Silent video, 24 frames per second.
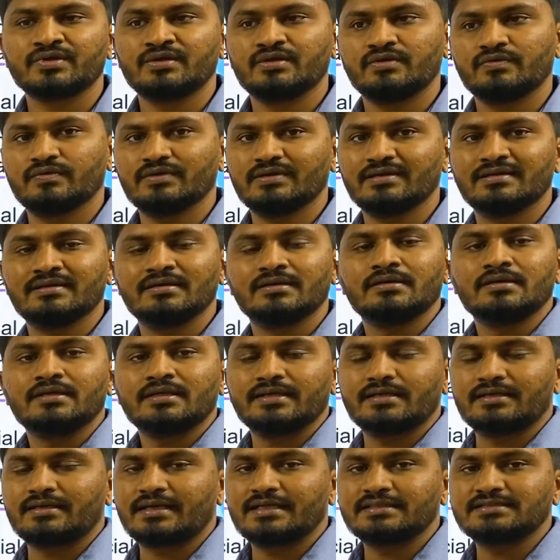We'll
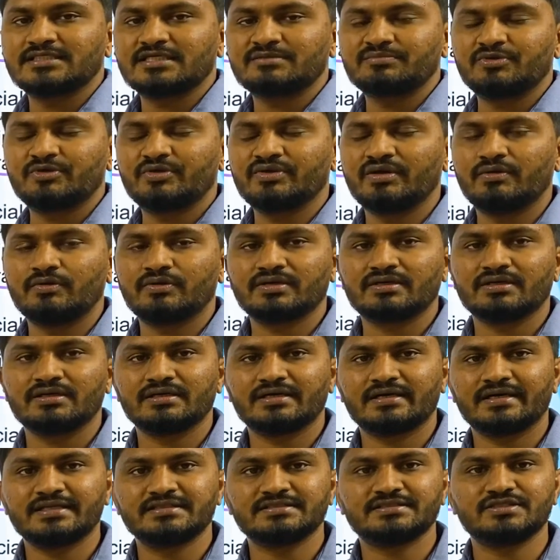transact between our
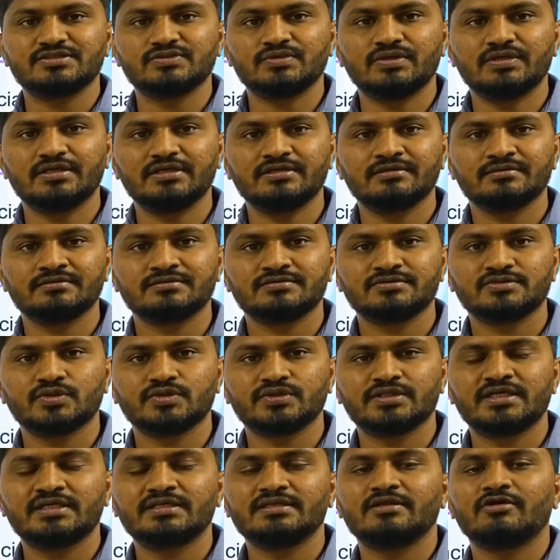currencies only, so
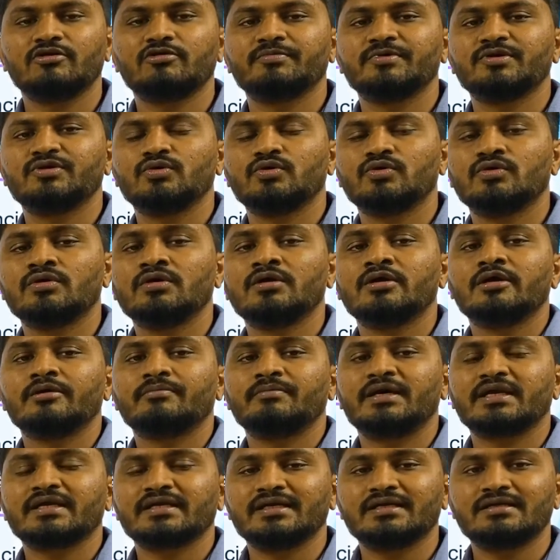that there will be no
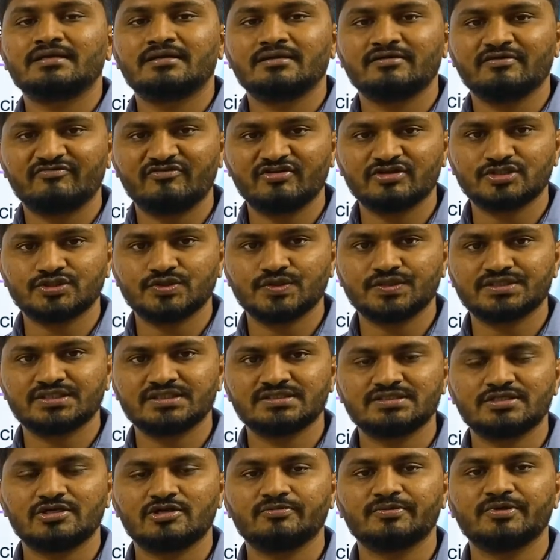market fluctuations.
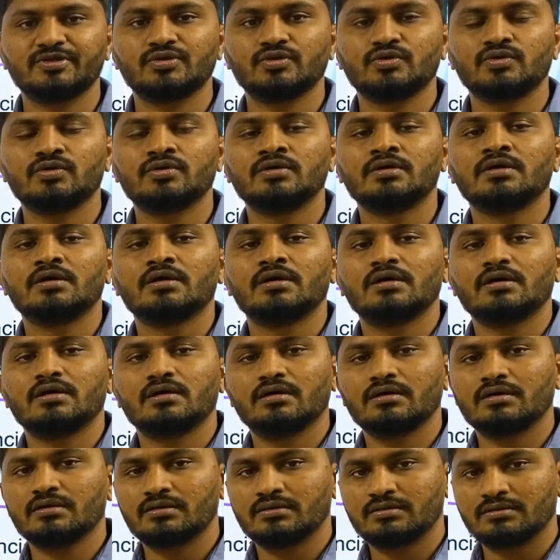There will be no
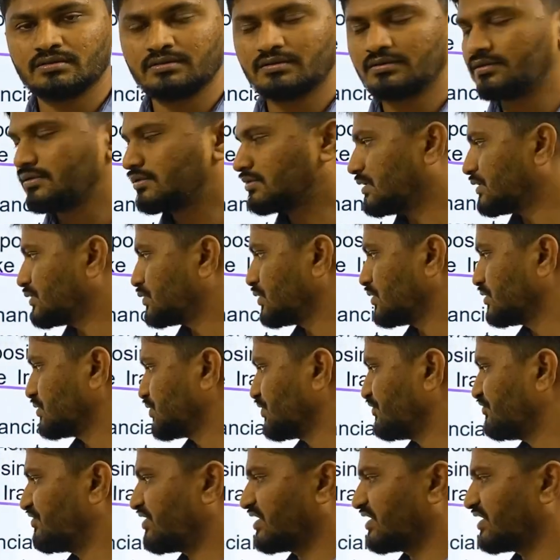this SWIFT